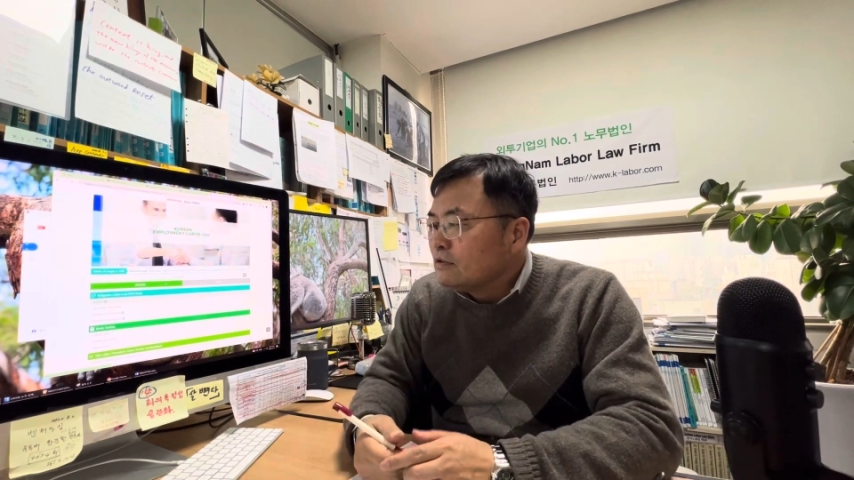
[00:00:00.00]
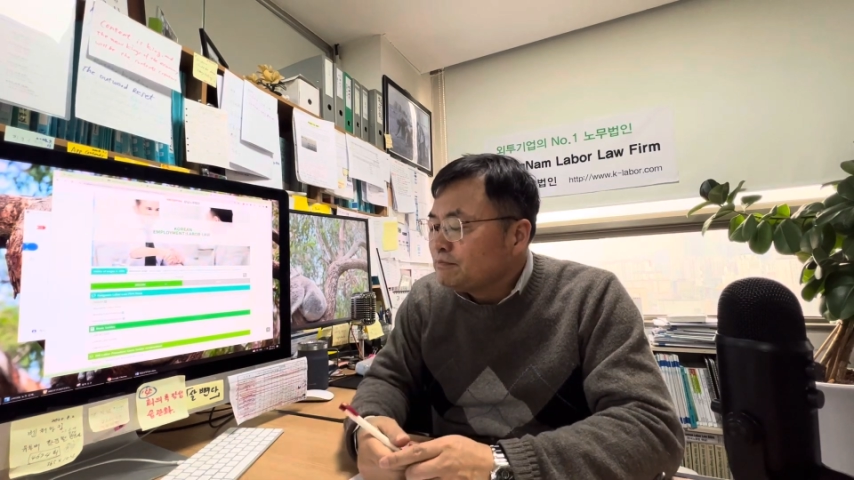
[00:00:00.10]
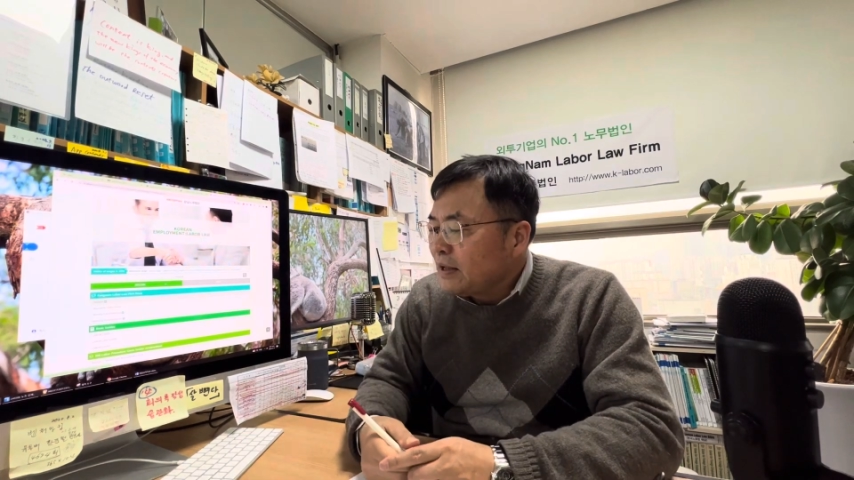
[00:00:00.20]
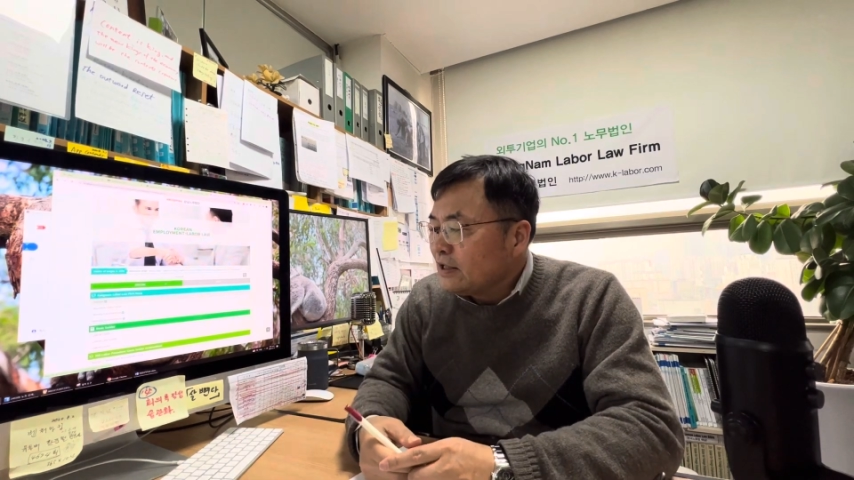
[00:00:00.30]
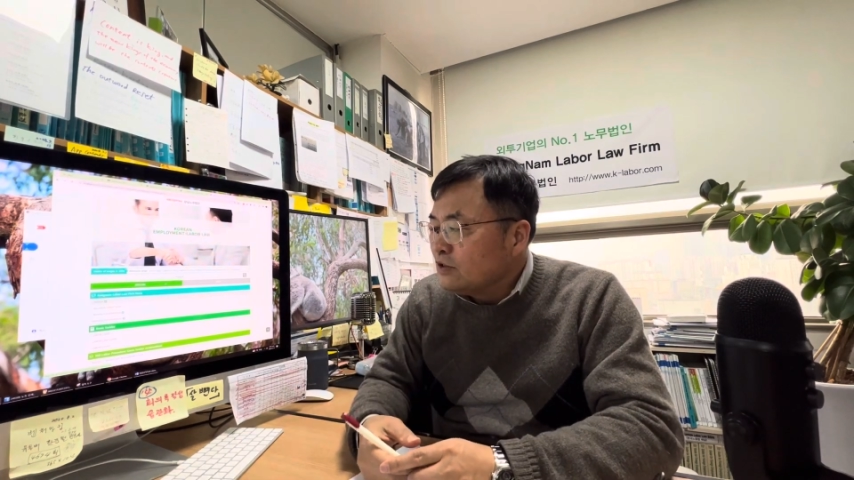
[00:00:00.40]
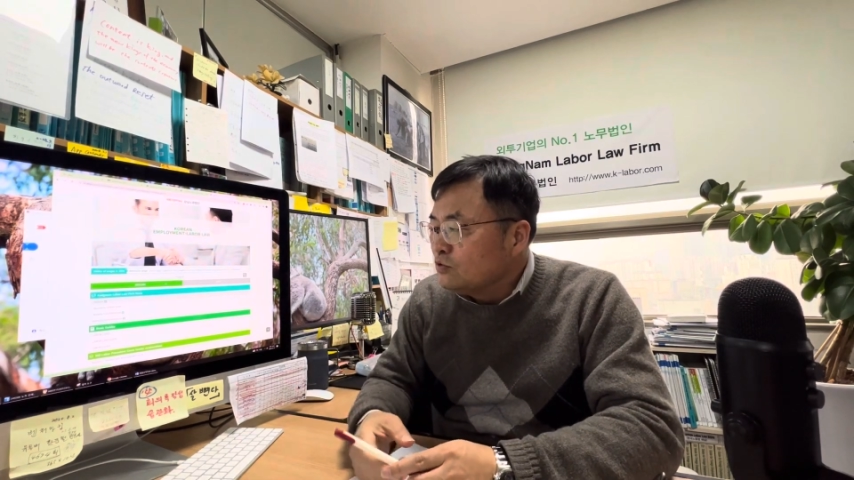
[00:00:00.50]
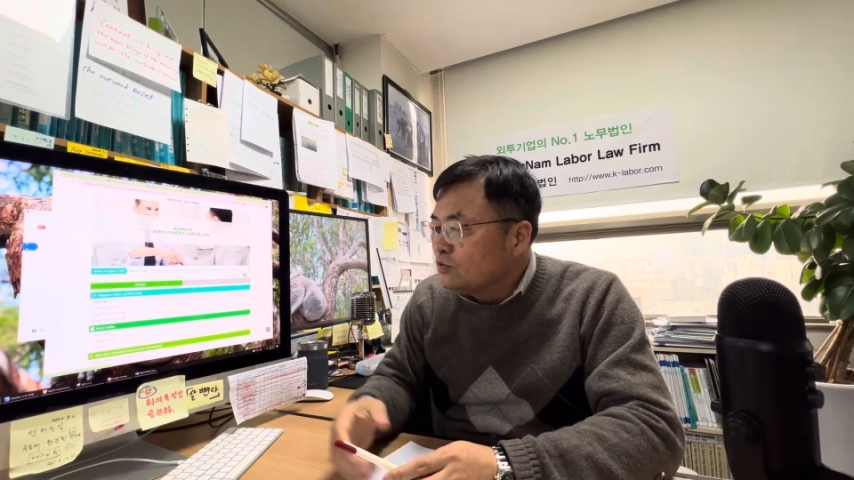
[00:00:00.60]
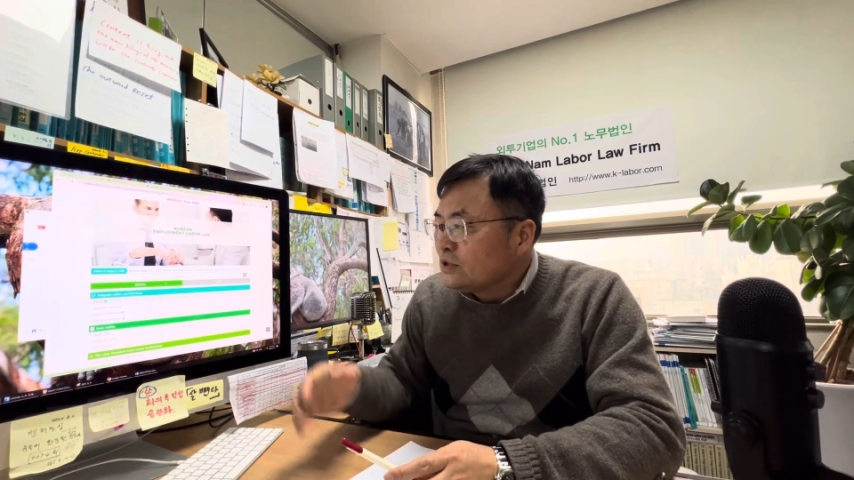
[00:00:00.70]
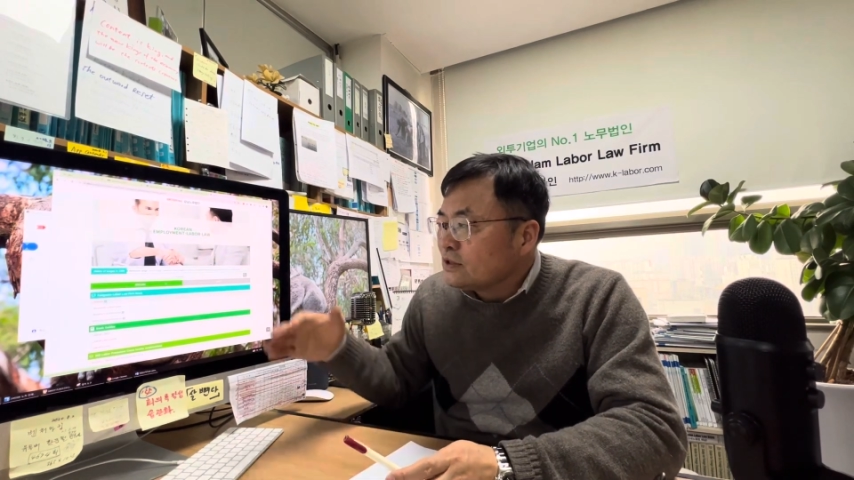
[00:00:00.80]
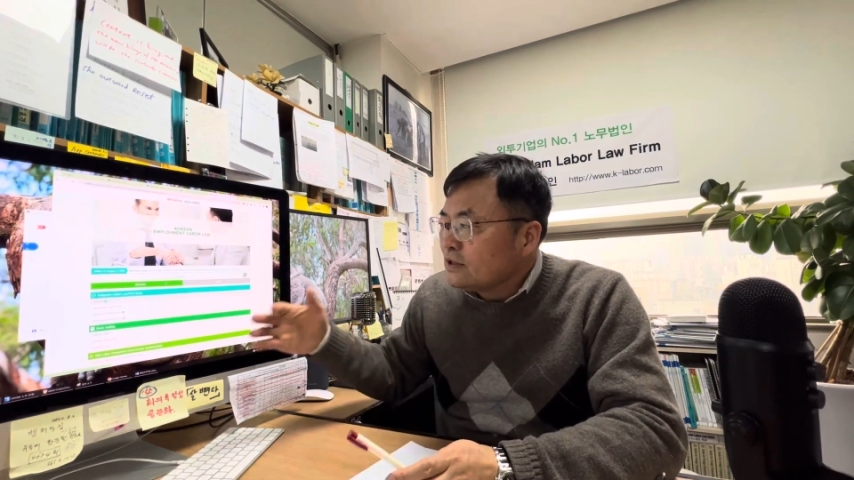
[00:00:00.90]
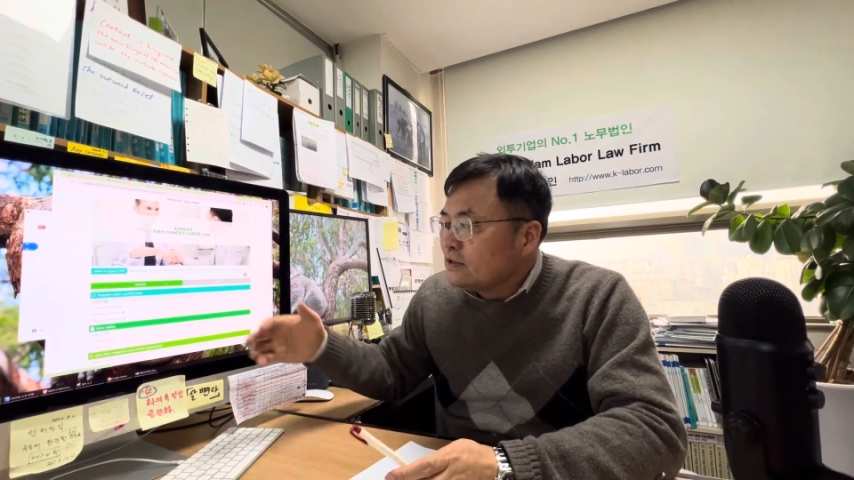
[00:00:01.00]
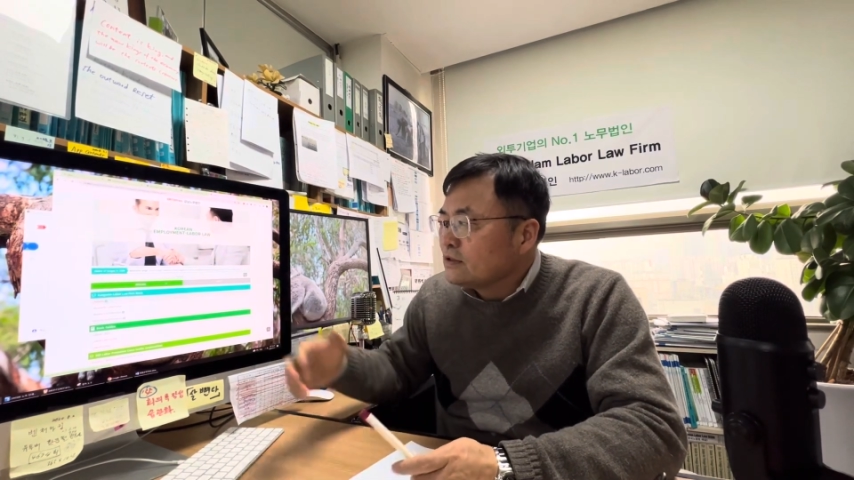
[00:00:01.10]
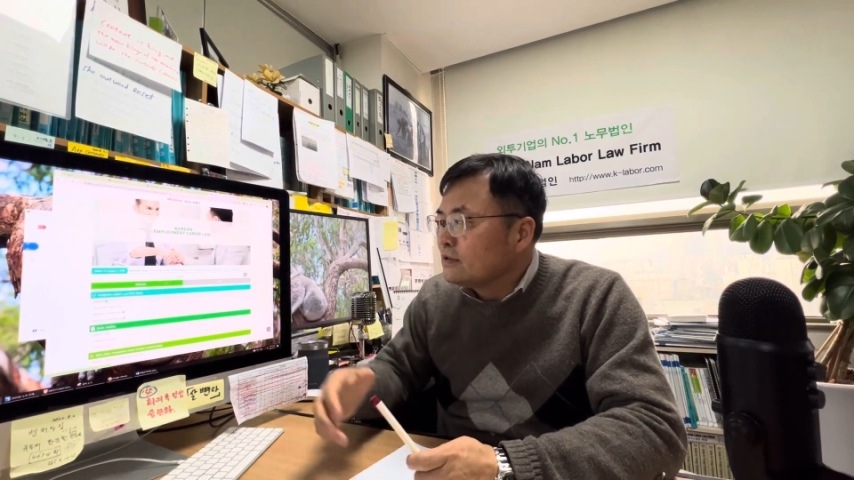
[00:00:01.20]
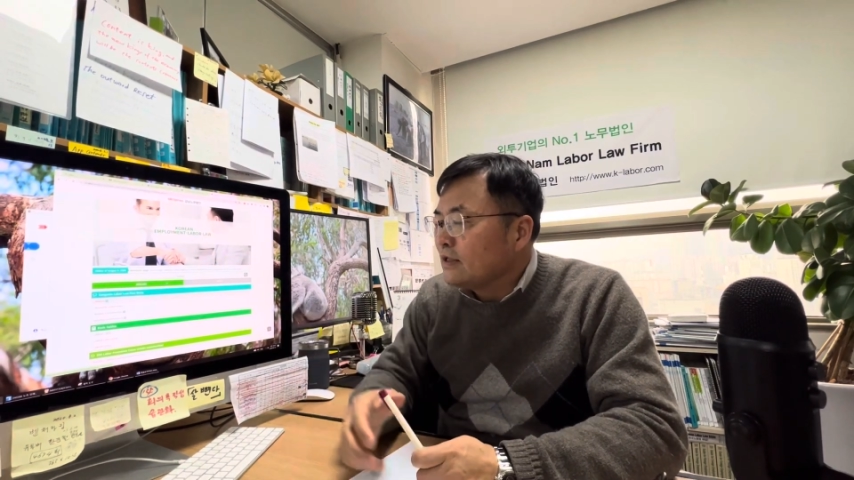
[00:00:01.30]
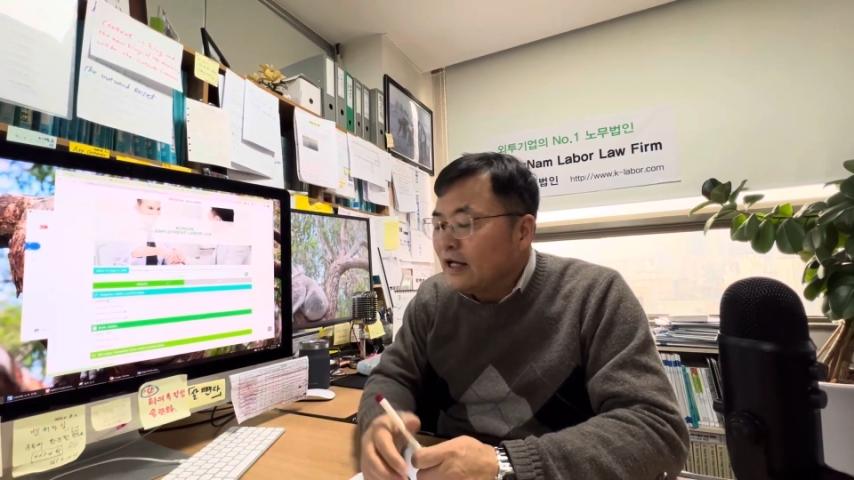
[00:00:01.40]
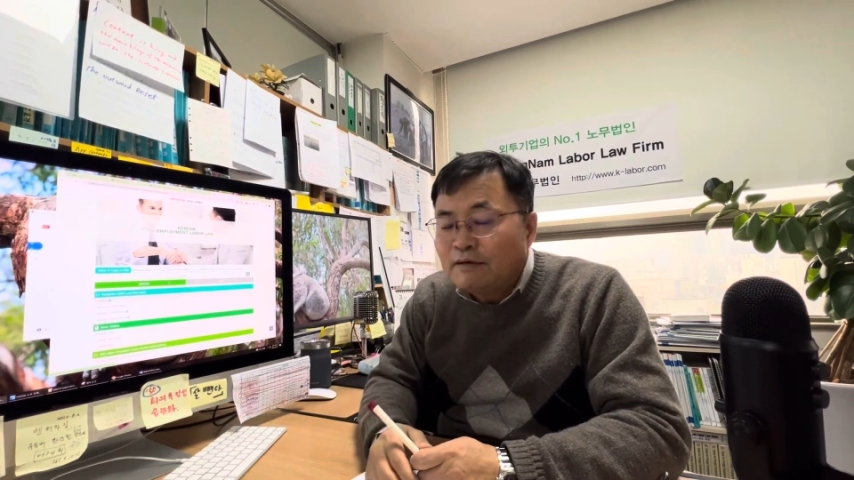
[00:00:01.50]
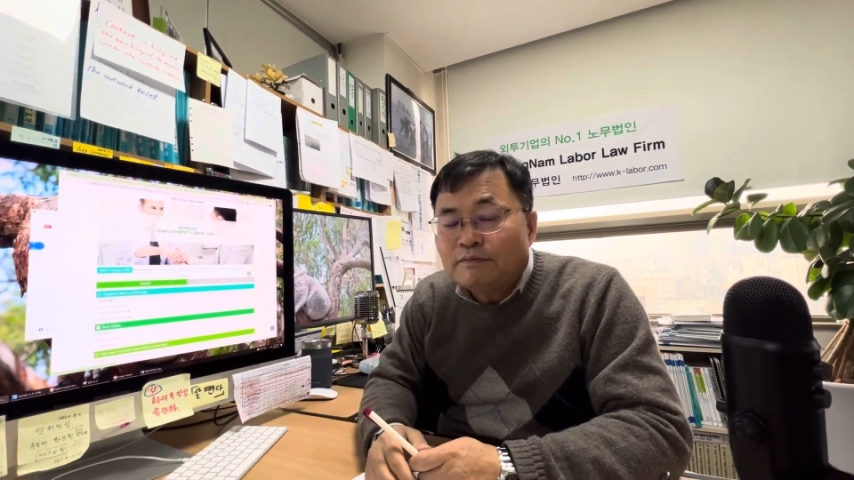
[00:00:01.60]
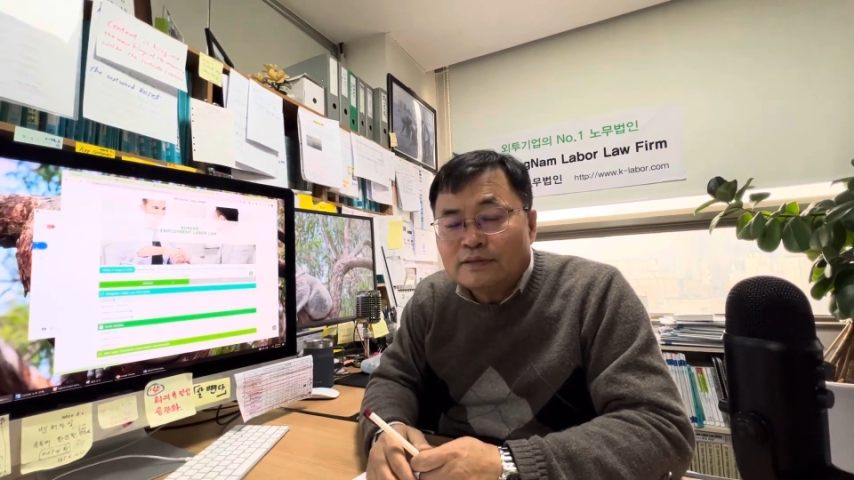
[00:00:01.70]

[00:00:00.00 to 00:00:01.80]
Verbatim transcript: by using this app